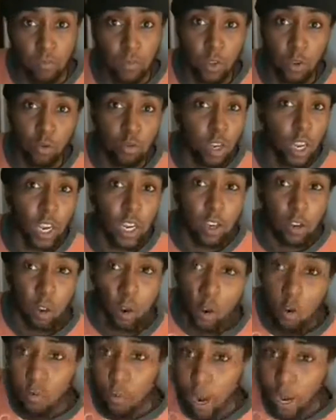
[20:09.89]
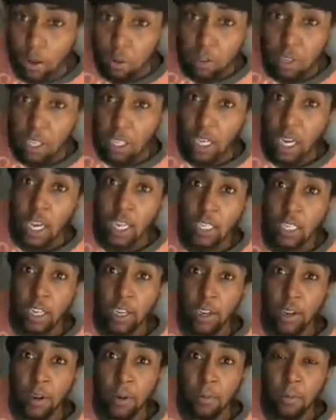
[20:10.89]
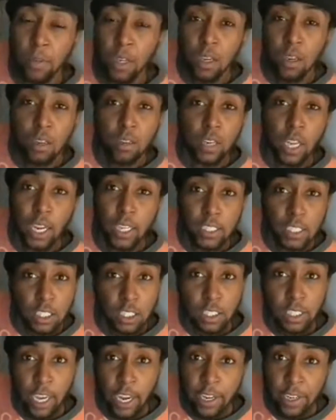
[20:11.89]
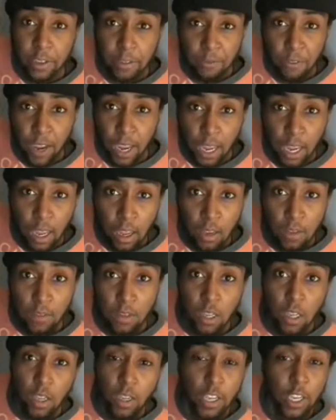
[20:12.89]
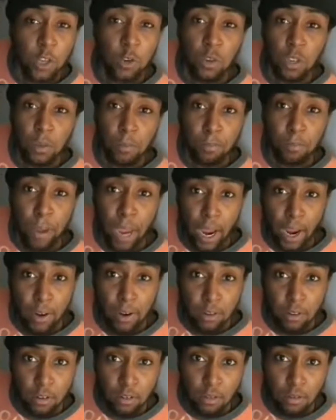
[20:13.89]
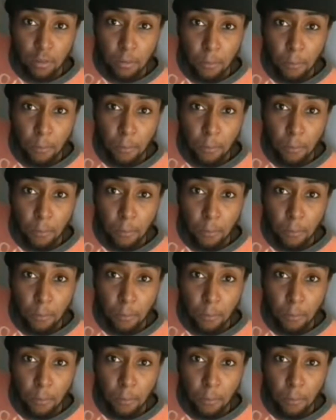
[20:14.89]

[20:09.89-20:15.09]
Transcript: You can't go back on a goddamn 1995 Hewlett Packard